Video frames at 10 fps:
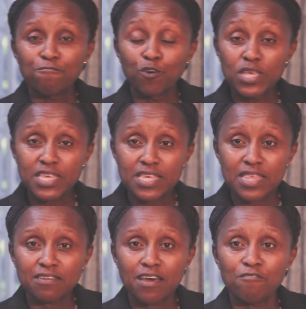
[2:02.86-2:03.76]
voices
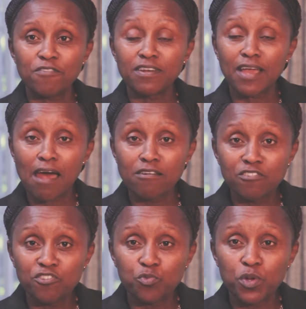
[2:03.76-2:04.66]
that have
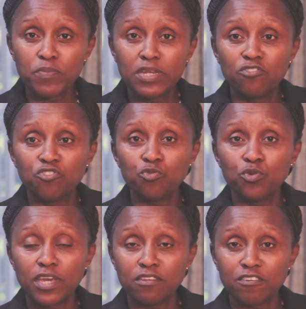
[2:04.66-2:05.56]
encouraged women to
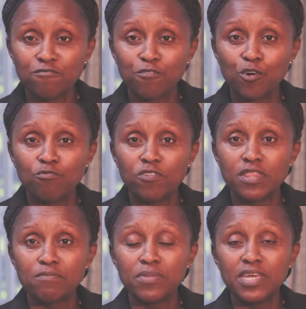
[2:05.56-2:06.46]
get involved in
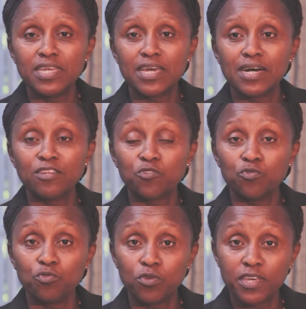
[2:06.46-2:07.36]
the media,
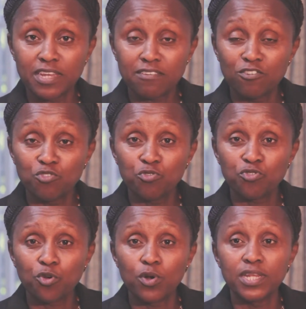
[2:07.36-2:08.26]
to get into
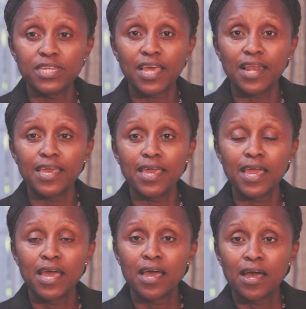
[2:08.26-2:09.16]

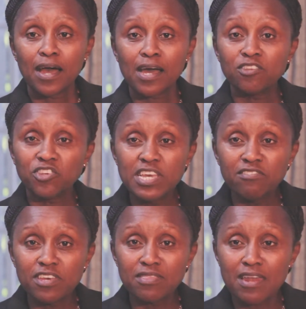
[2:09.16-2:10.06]
storytelling and
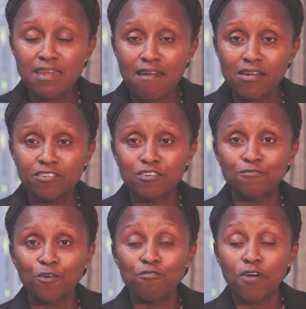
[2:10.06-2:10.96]
changing the
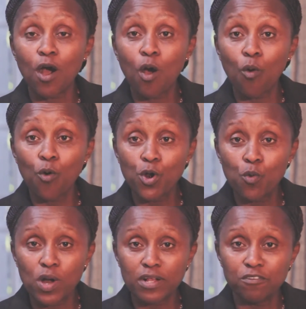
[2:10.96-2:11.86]
narrative of our
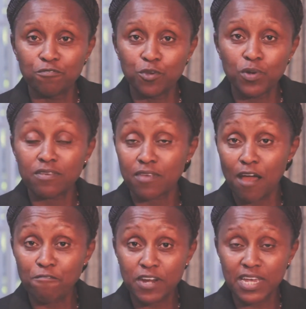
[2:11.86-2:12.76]
own worldview as
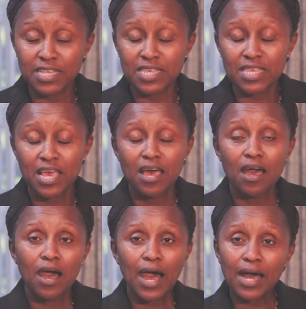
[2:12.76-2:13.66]
Africans,
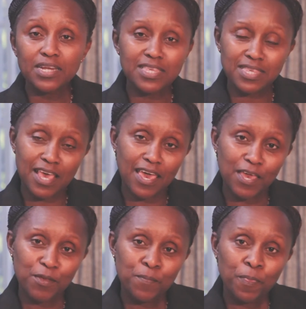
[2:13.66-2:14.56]
I'd
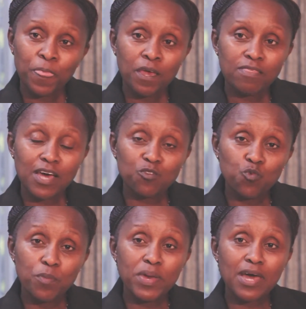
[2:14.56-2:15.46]
say that
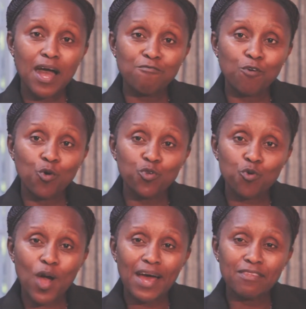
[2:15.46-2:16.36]
women have
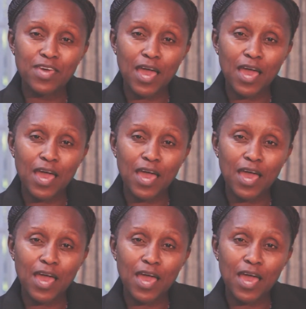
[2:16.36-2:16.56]
also had